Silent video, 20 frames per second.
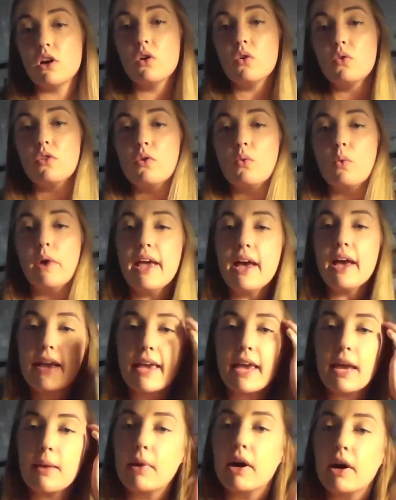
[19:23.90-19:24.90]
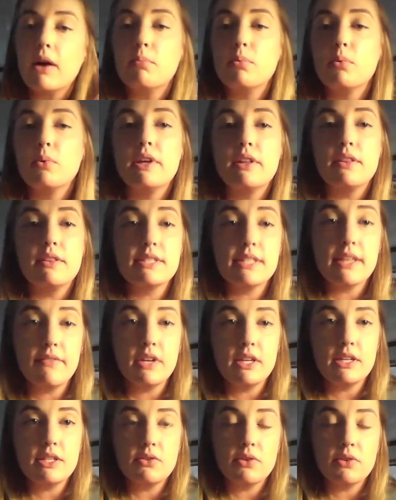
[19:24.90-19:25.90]
the way I came up with
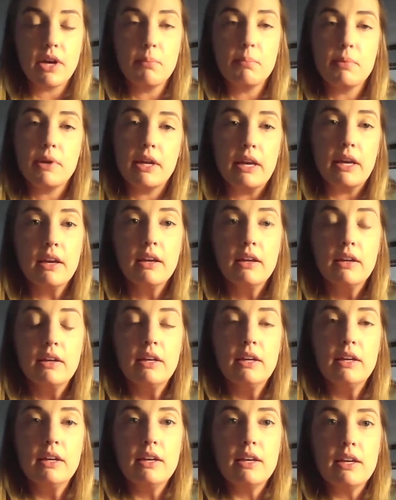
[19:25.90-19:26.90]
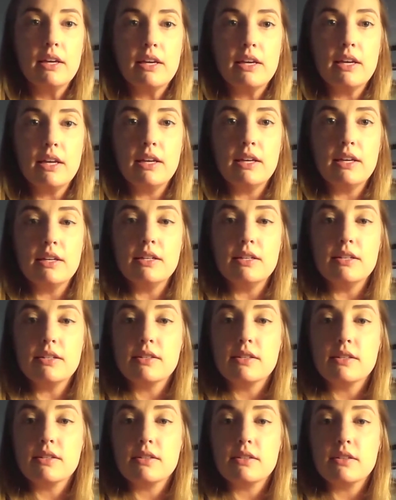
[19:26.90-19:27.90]
72 Company
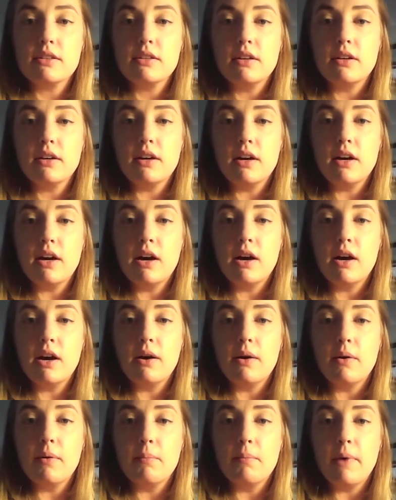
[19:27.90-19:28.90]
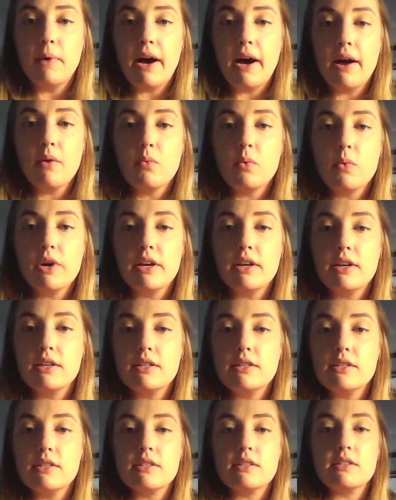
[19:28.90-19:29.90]
is I
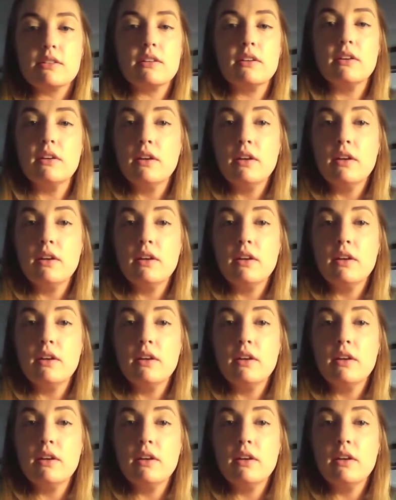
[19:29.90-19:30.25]
was